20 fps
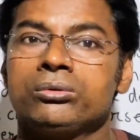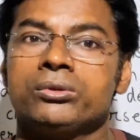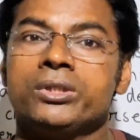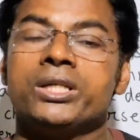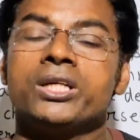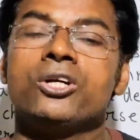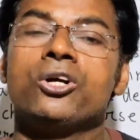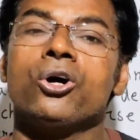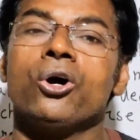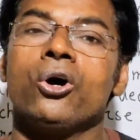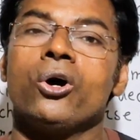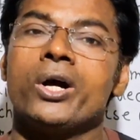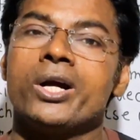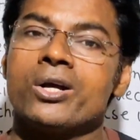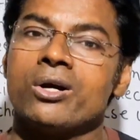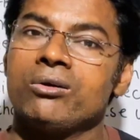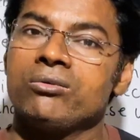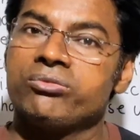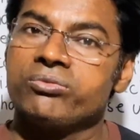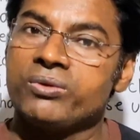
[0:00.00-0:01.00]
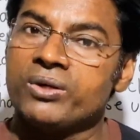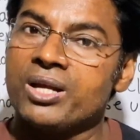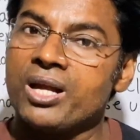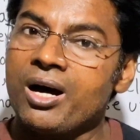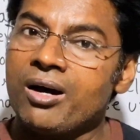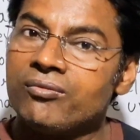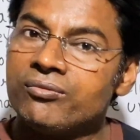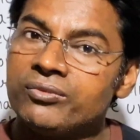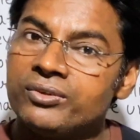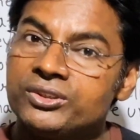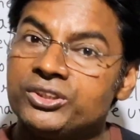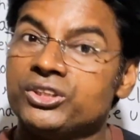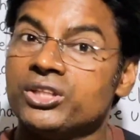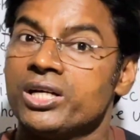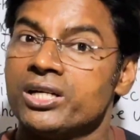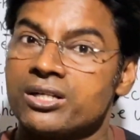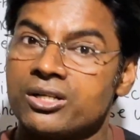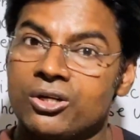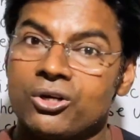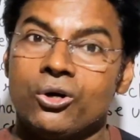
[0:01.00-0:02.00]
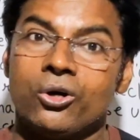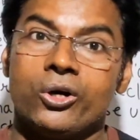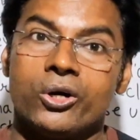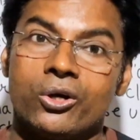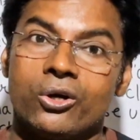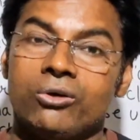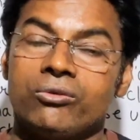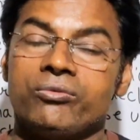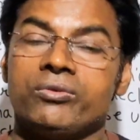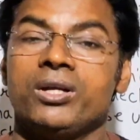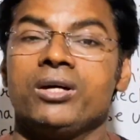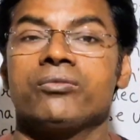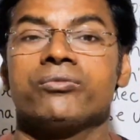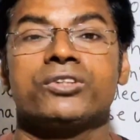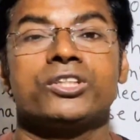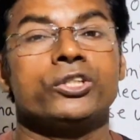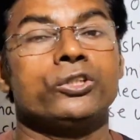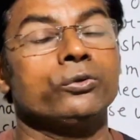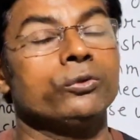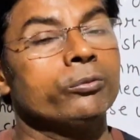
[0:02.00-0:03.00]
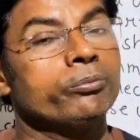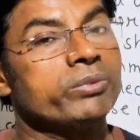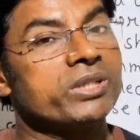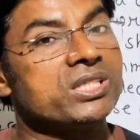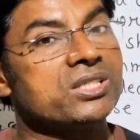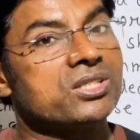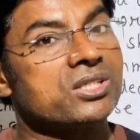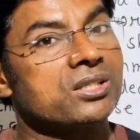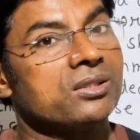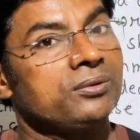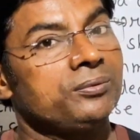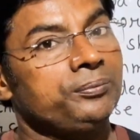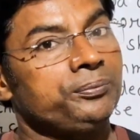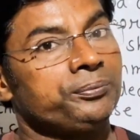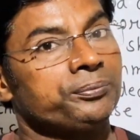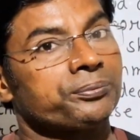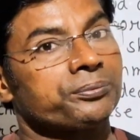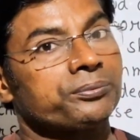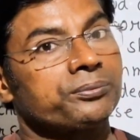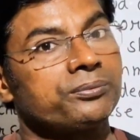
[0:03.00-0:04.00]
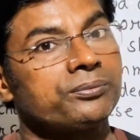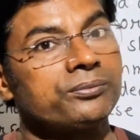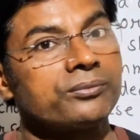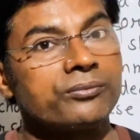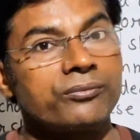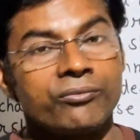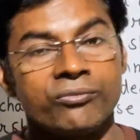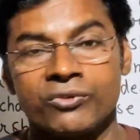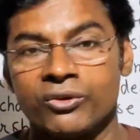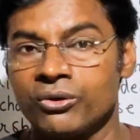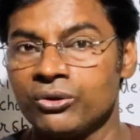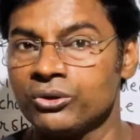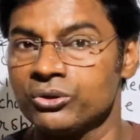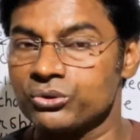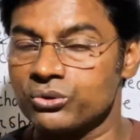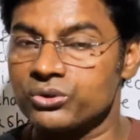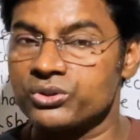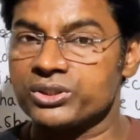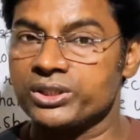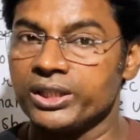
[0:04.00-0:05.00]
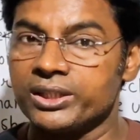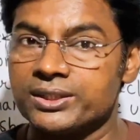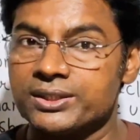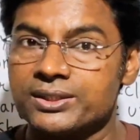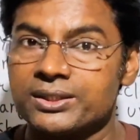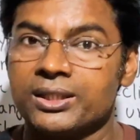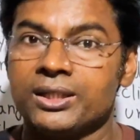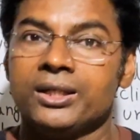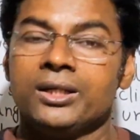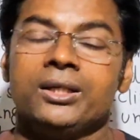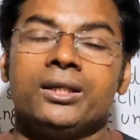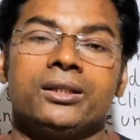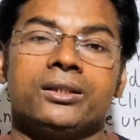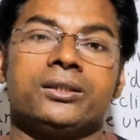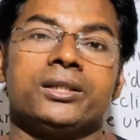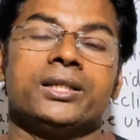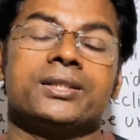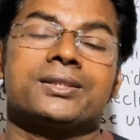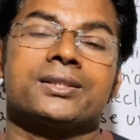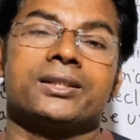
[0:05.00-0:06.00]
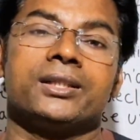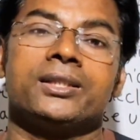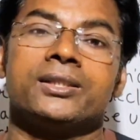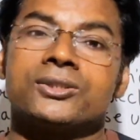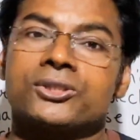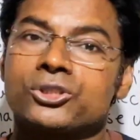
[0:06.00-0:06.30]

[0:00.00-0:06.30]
the god of love, young god of love, Cupid. So since this is